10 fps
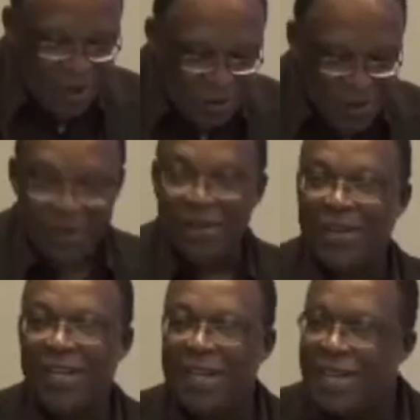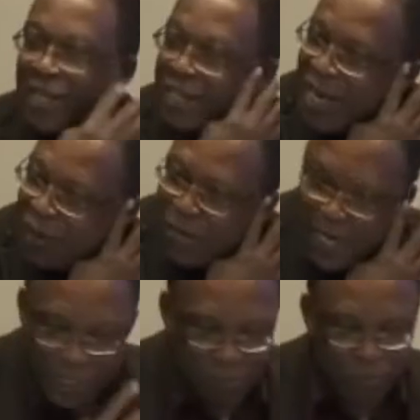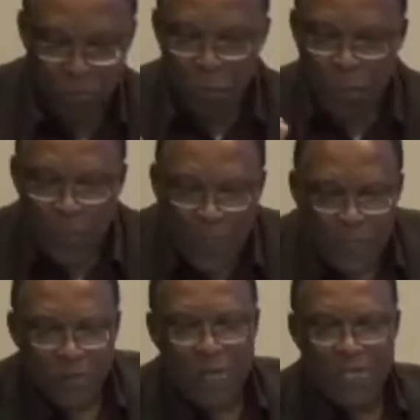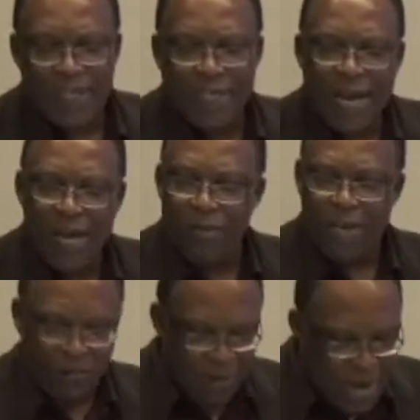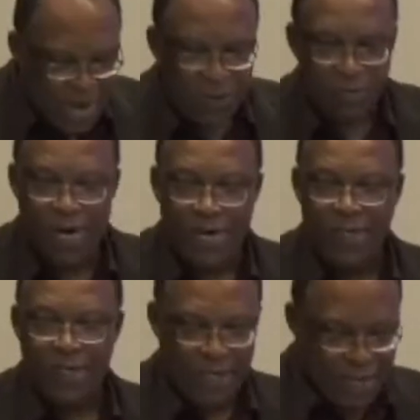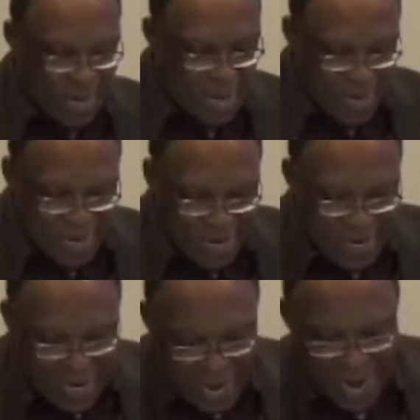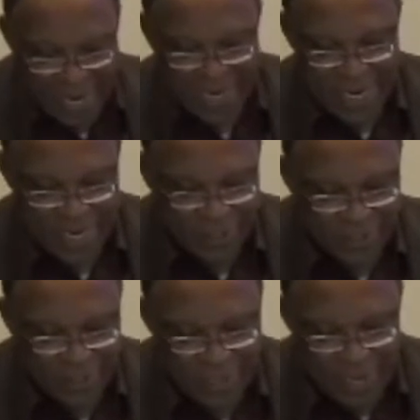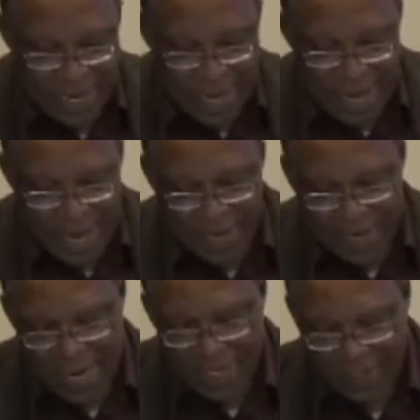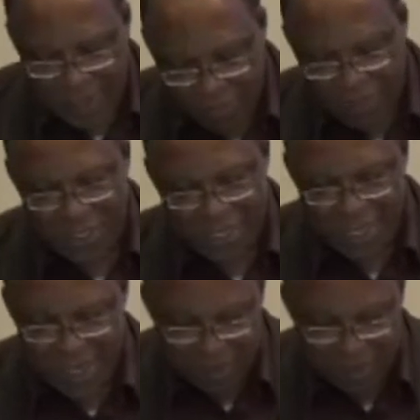Going on. The next timeline. This one is a timeline for Adwa and a Khan dance. And I just have to say that